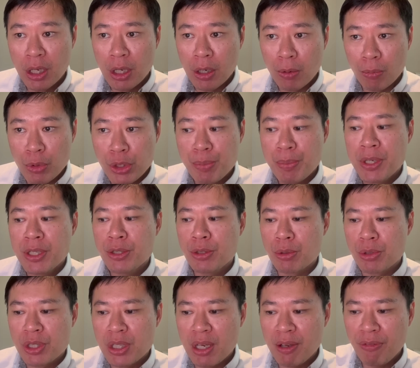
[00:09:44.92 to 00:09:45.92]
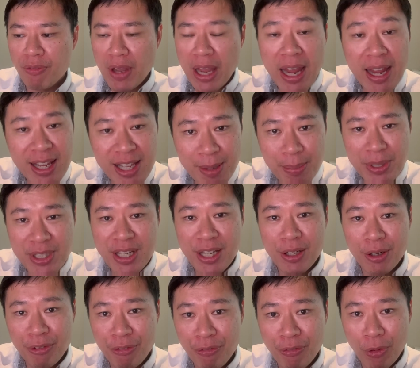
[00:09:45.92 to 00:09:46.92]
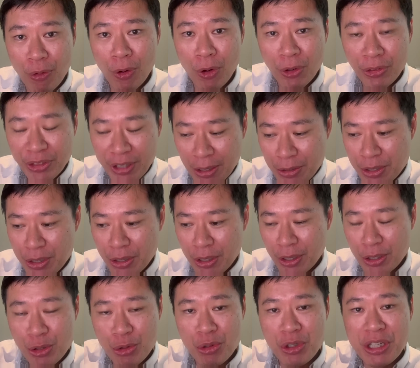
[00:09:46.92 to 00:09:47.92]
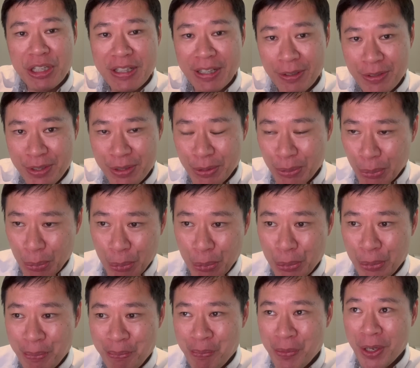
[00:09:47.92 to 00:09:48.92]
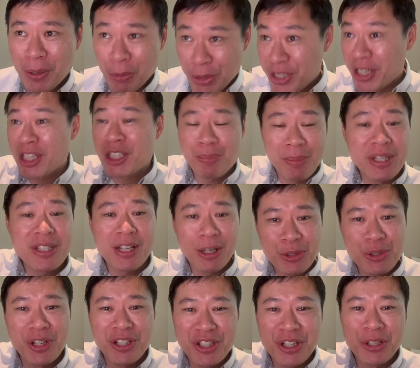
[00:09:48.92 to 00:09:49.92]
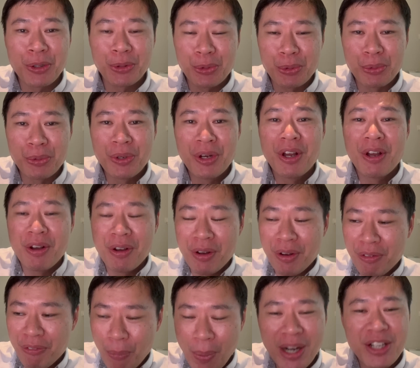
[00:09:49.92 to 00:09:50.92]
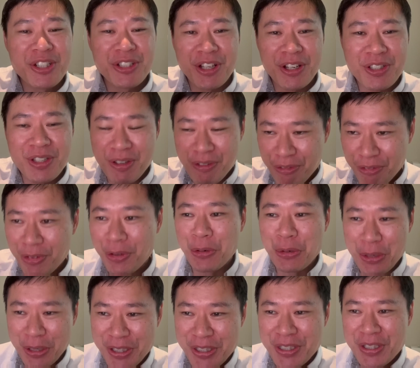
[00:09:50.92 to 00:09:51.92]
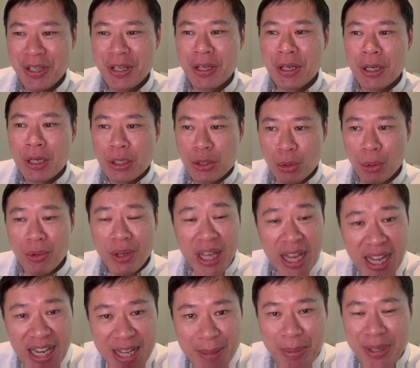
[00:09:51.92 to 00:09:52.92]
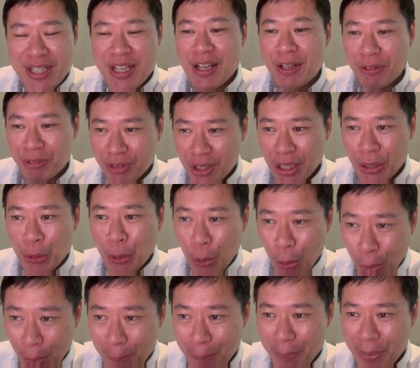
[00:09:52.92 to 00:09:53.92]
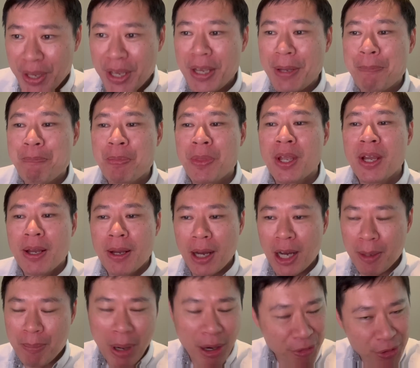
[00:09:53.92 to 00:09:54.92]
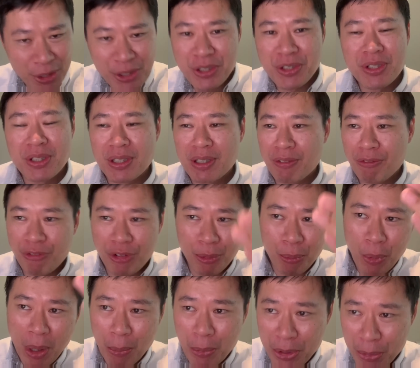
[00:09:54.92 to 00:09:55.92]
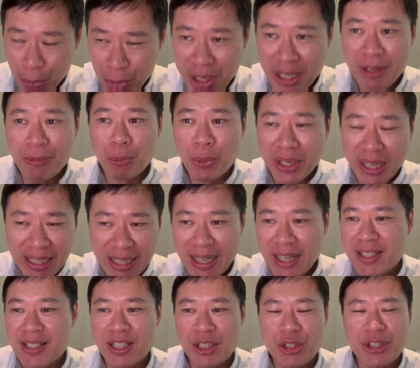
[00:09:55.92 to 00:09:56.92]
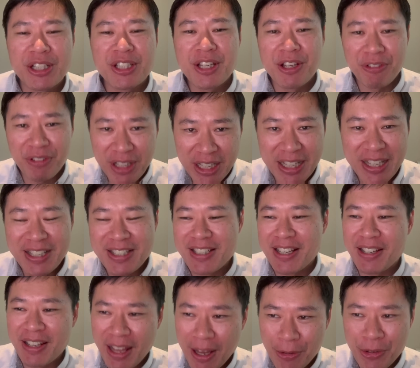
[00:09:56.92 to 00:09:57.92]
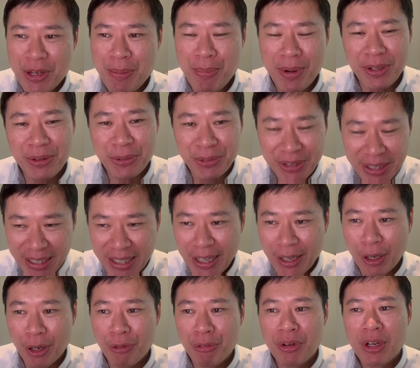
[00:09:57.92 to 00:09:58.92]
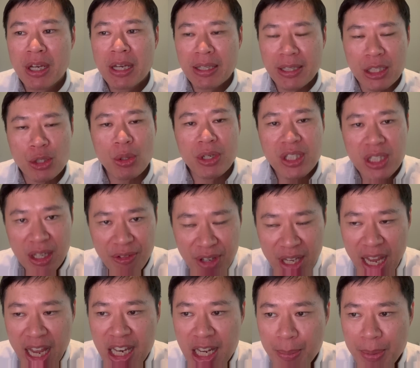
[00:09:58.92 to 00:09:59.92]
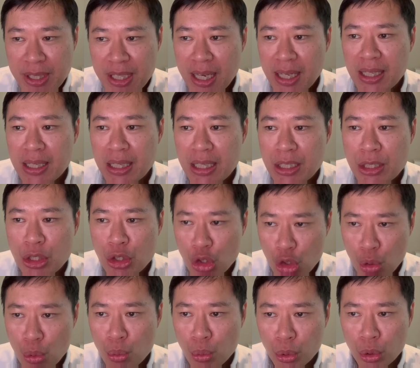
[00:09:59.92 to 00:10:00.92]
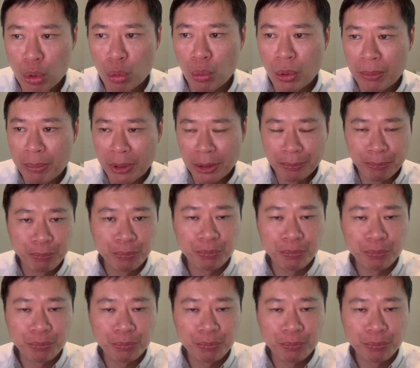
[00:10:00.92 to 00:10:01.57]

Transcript: Which means you save 80% of $4,000, $3,200, which explains how she actually got to $100,000 in 4 years. So 80% of take-home pay. But of course, from what we read, we can guess that she doesn't have kids and elderly parents to take care of. That's why saving 80% is still doable.